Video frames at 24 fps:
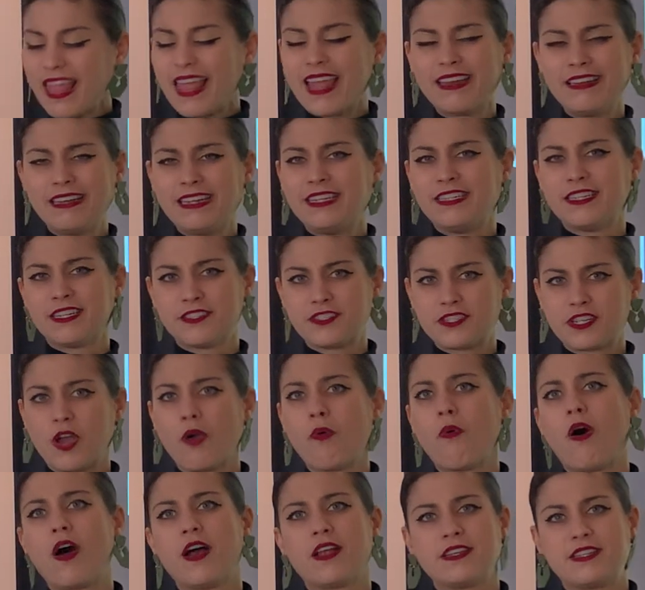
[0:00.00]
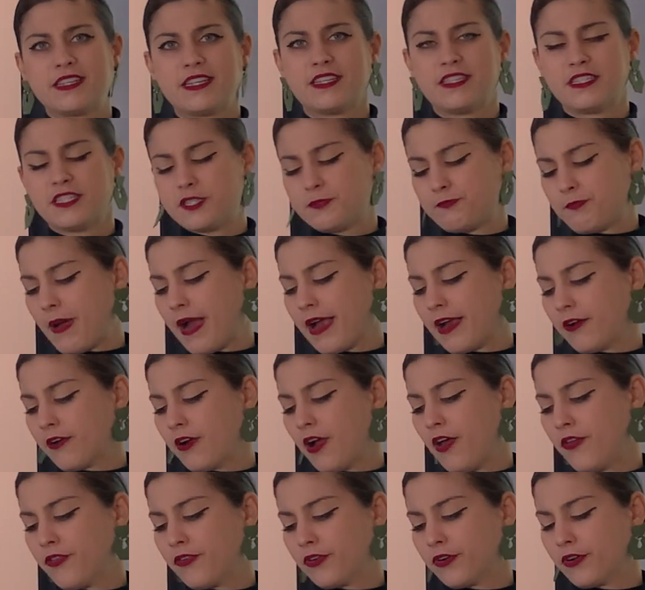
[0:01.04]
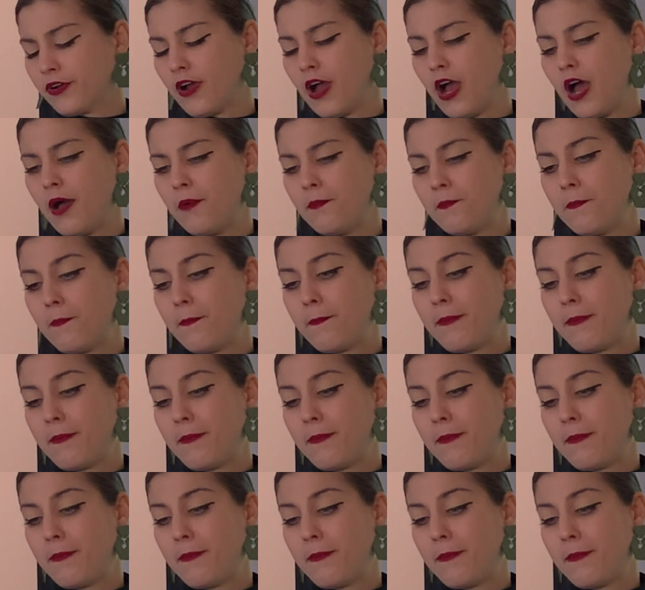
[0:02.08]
And he does go on to inspire other uh,